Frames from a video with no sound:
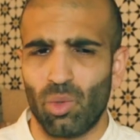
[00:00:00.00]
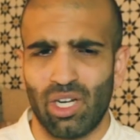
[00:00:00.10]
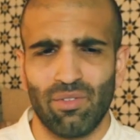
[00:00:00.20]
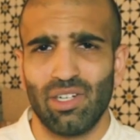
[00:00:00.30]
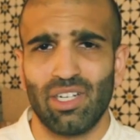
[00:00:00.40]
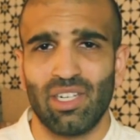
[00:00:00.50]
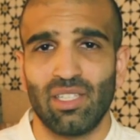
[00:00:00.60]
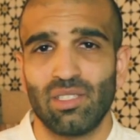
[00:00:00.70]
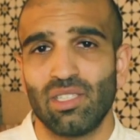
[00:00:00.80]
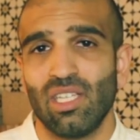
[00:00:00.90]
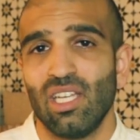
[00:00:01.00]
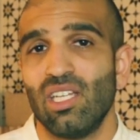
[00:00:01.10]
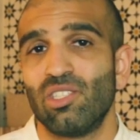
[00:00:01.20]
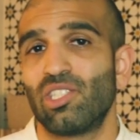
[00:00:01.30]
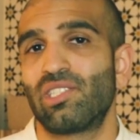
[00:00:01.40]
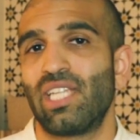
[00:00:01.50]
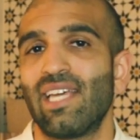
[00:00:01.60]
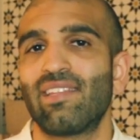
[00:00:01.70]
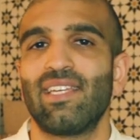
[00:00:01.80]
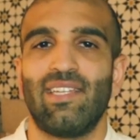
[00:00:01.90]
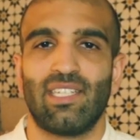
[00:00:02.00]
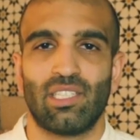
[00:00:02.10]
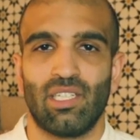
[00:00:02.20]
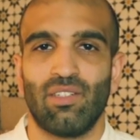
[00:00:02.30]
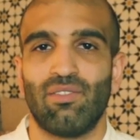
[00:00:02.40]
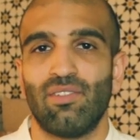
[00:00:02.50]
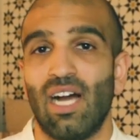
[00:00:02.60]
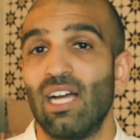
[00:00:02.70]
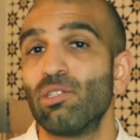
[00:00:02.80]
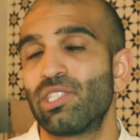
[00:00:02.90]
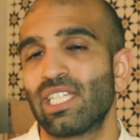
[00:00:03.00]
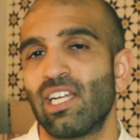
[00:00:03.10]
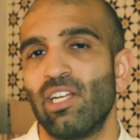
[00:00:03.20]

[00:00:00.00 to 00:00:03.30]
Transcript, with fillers: whatever it is, just take the initiative. I used to get